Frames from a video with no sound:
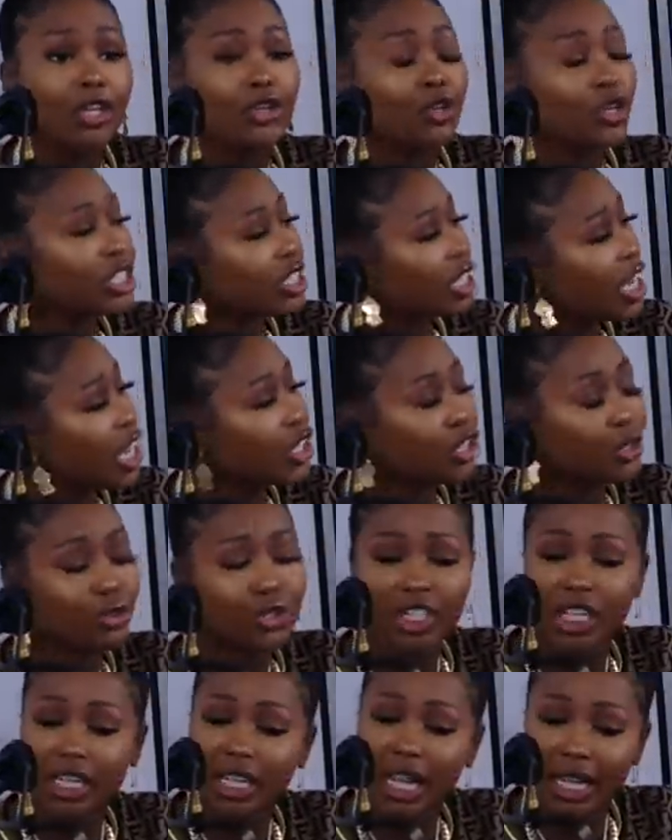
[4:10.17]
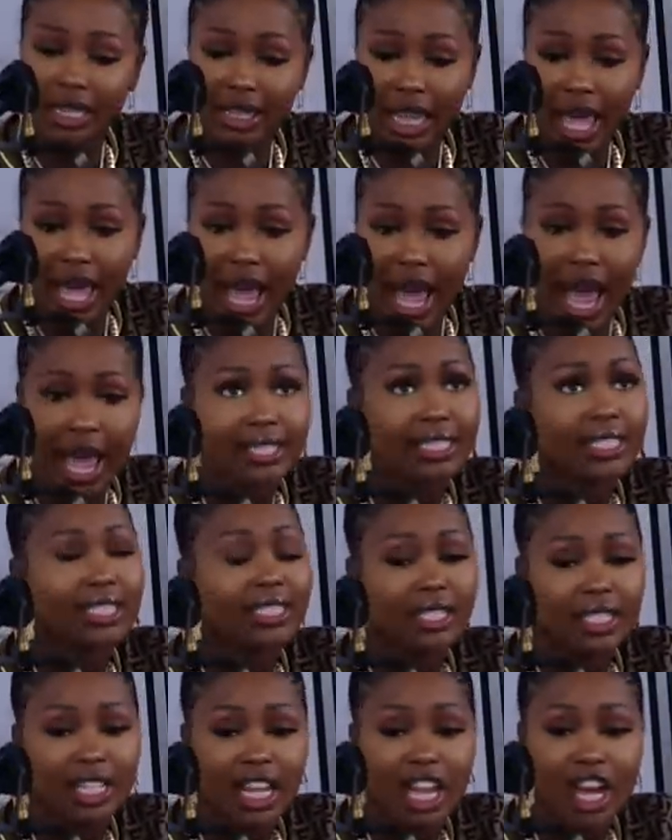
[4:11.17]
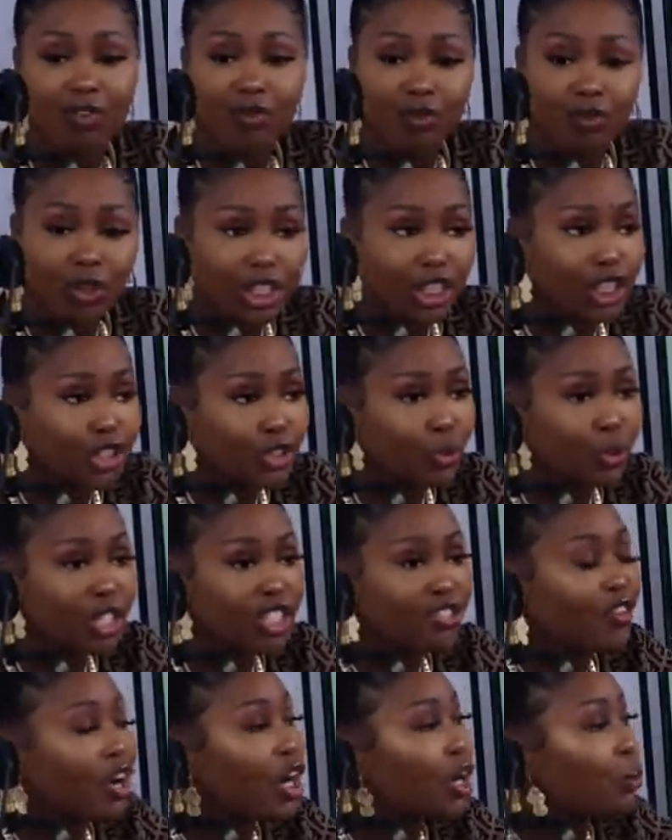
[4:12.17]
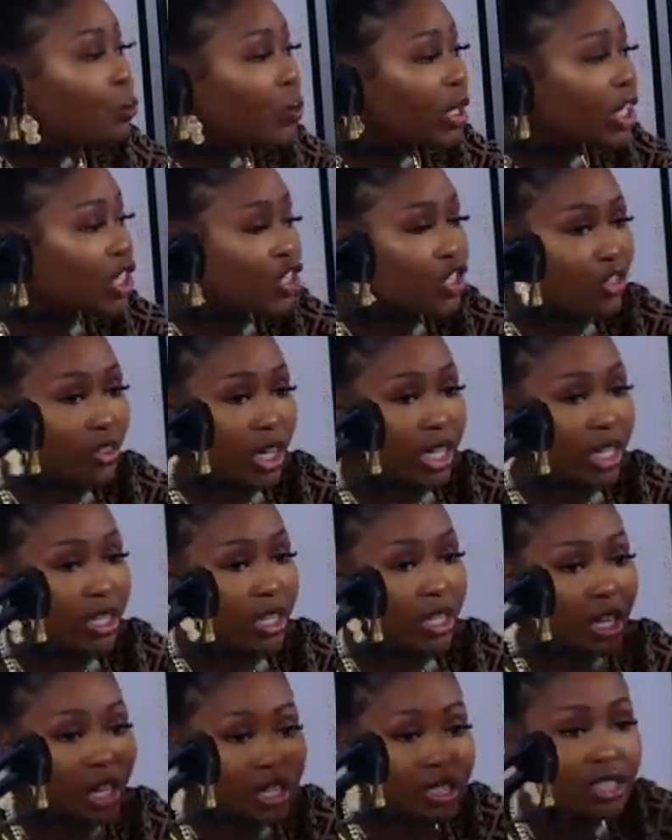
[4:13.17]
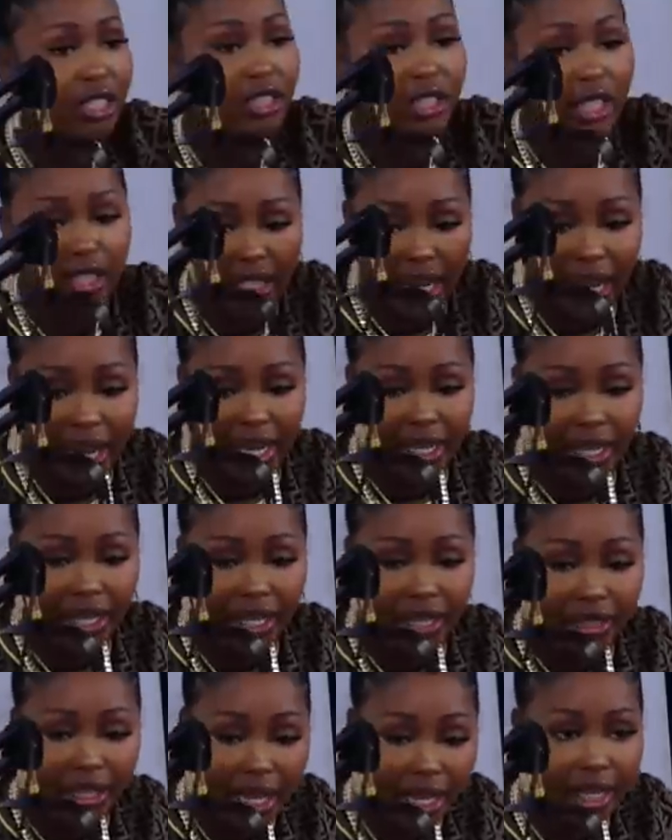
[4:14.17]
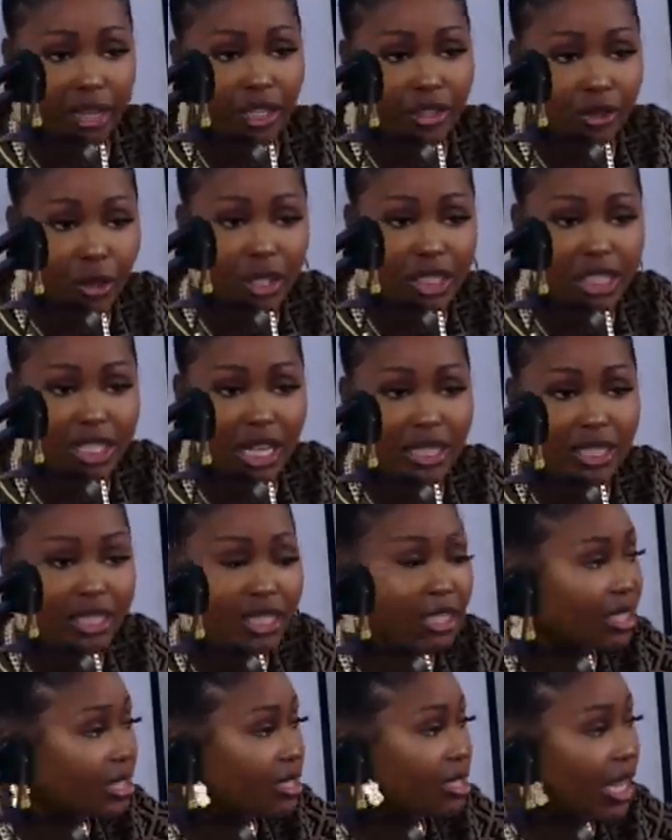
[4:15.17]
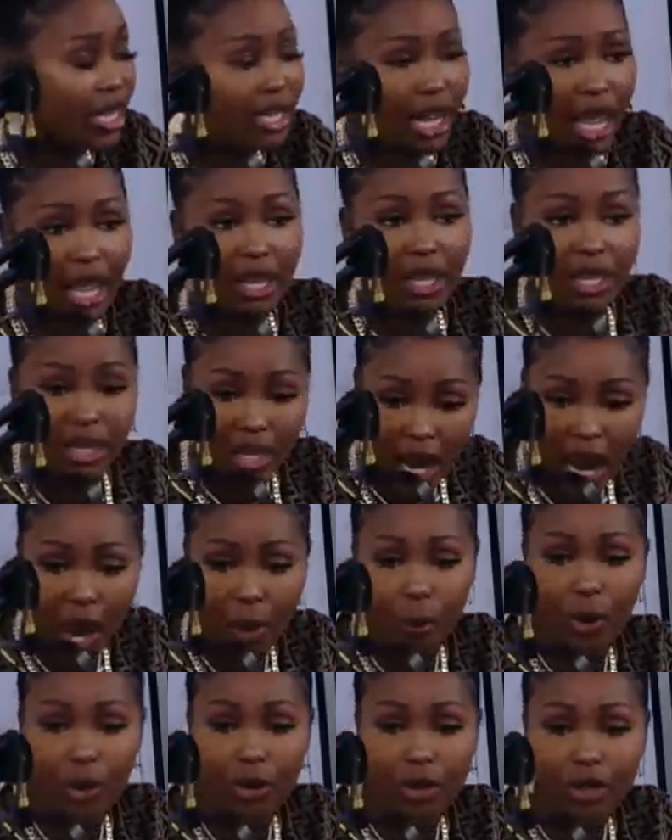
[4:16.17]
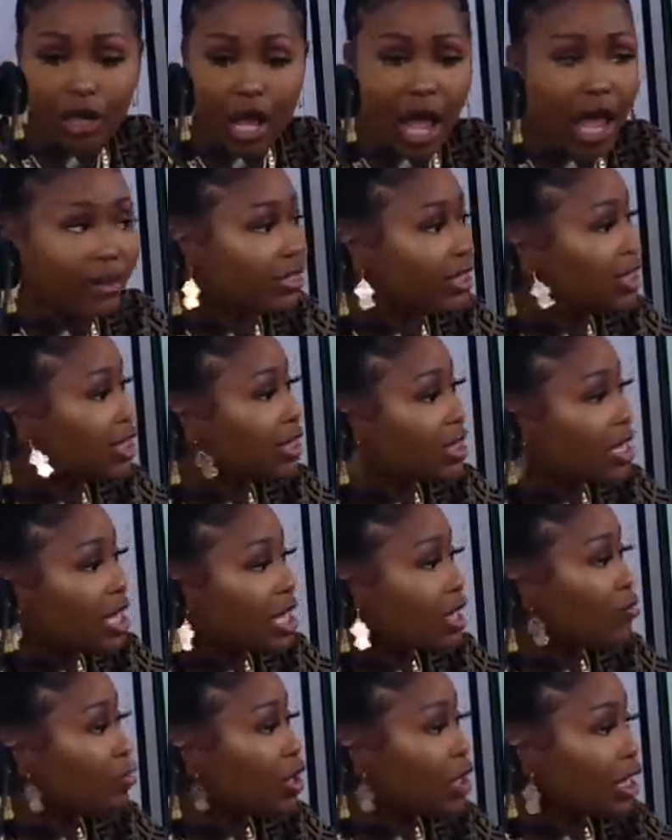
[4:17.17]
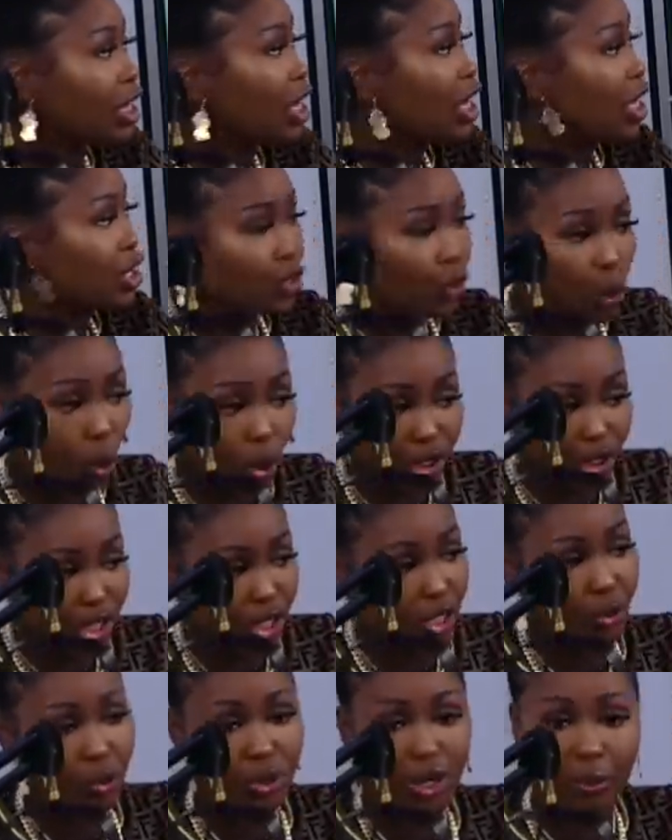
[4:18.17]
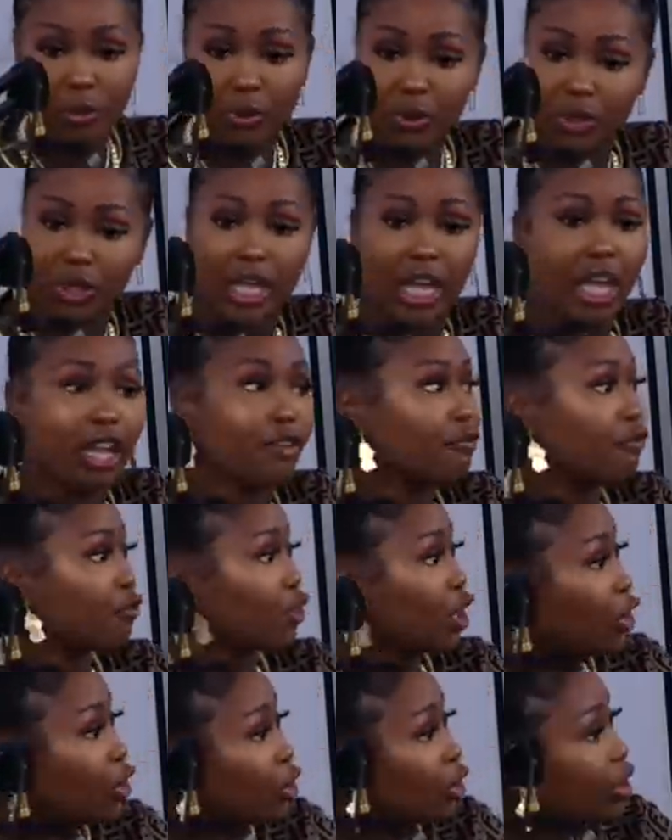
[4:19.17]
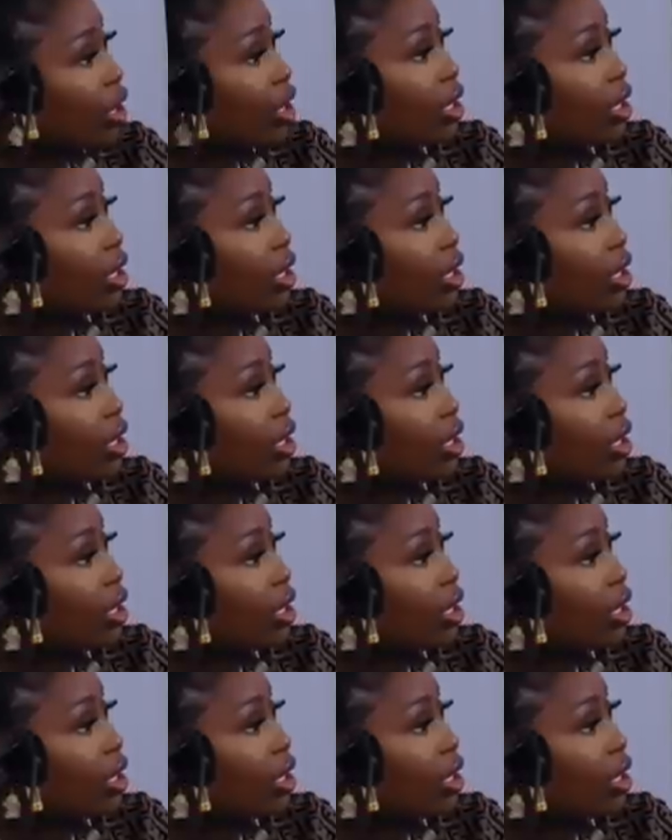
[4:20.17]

You understand? Do shit like that. I had right. to sit there and really do this for a week straight until the day that you understand to this day that I work. I have to sit there and really talk to you, communicate, flirt